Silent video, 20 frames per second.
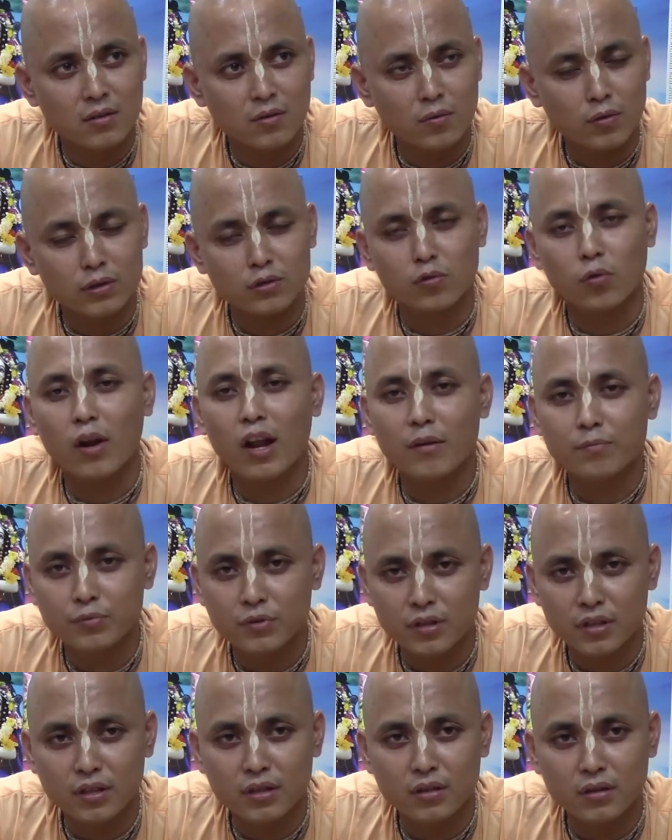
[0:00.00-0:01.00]
was
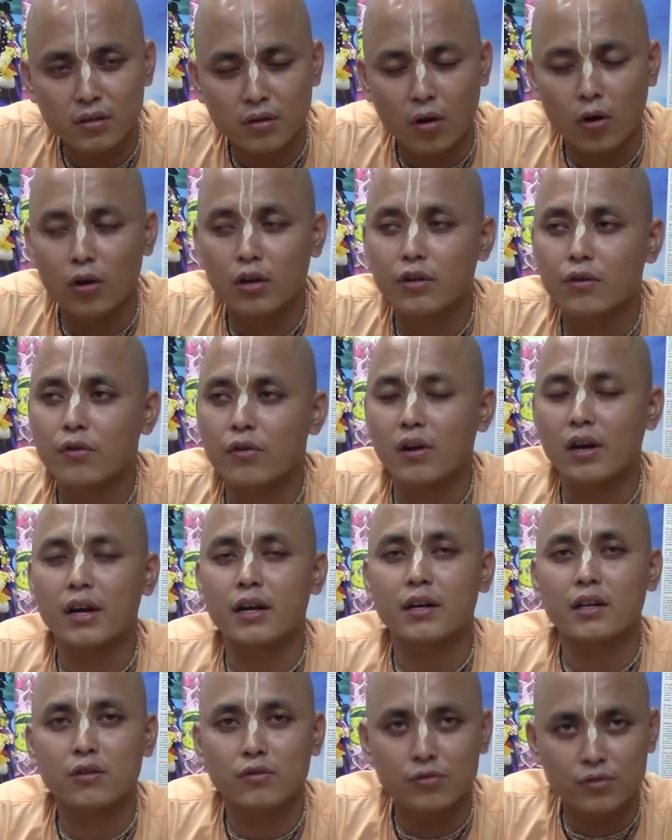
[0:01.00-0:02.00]
collapsing, all your
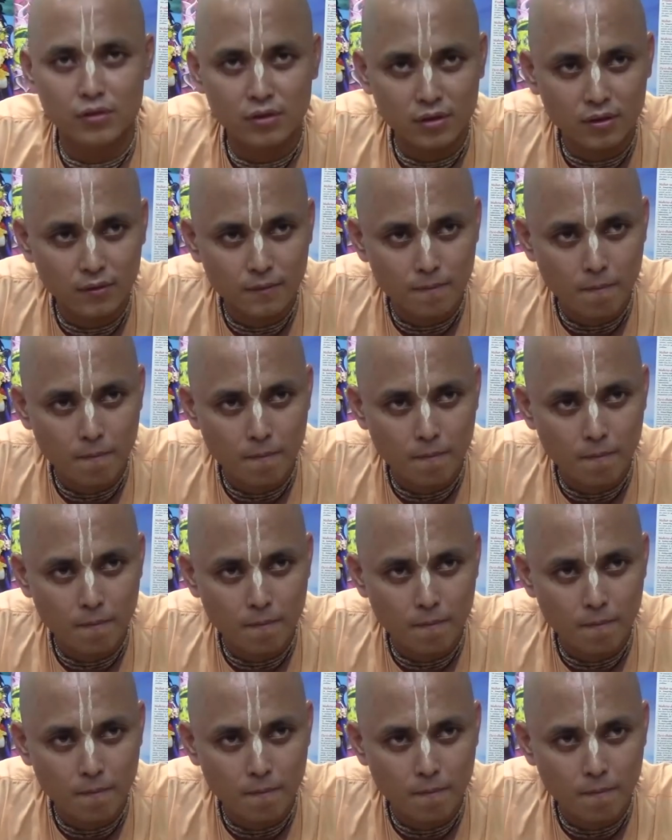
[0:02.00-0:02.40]
relatives,